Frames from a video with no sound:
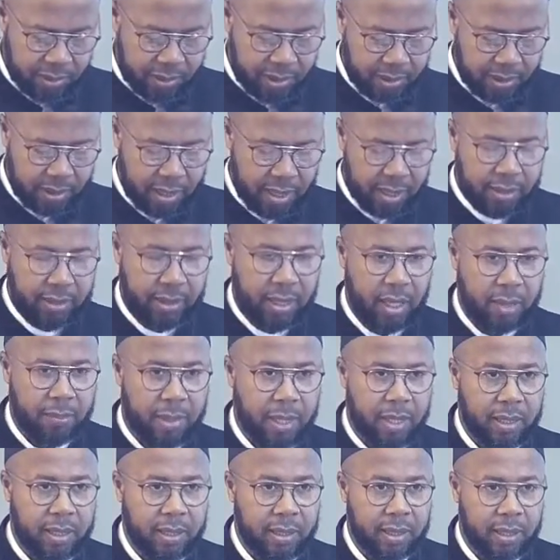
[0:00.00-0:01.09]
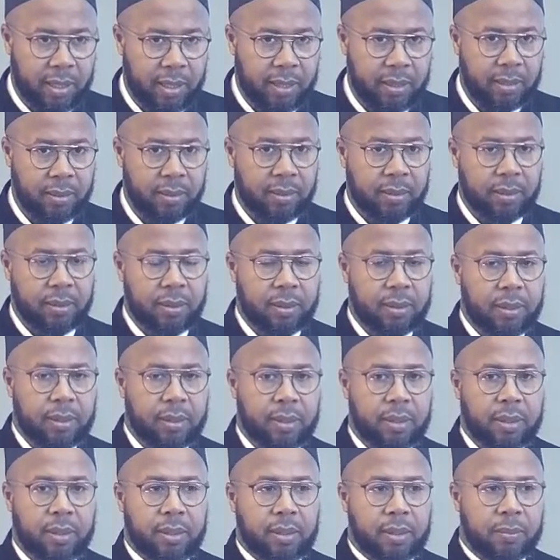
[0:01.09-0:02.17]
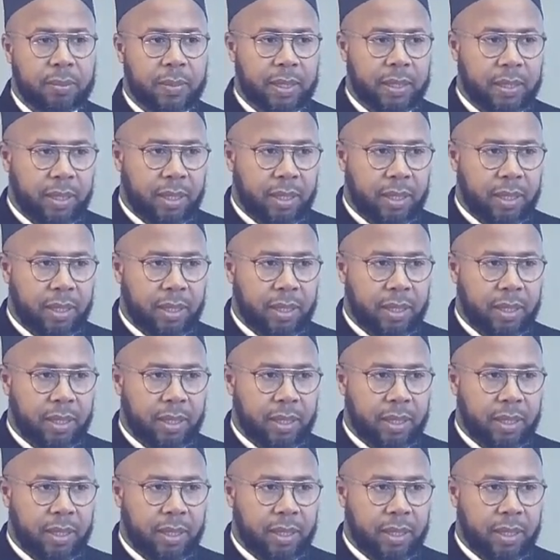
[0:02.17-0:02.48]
wa sayyiati a'malina. Man